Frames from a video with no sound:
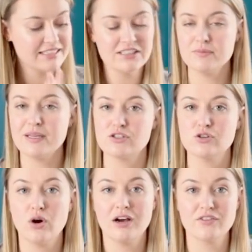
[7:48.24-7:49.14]
need to make
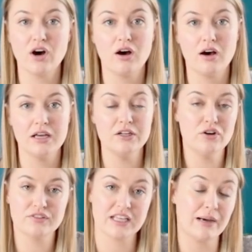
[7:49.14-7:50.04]
sure I've got
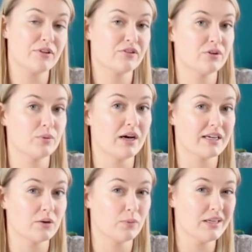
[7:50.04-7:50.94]
enough to get me through the
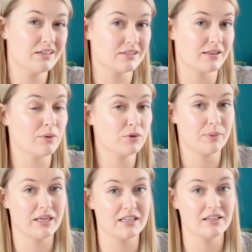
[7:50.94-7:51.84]
working week, so that would
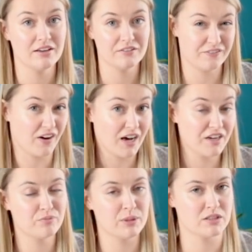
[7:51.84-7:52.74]
be
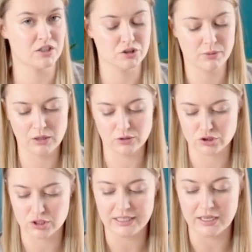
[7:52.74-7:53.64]
5 because I do my
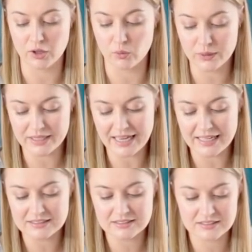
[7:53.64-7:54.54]
laundry at the
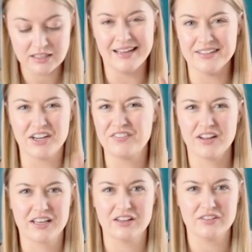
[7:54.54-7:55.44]
weekends, and I feel
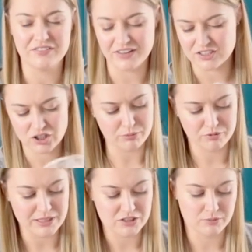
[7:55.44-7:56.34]
like a vest top
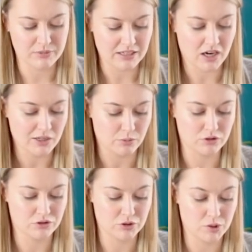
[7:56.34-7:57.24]
for me is something I'd
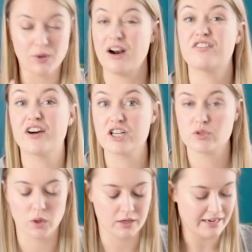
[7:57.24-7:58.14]
want to wear a
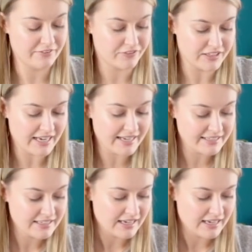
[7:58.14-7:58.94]
fresh one every day,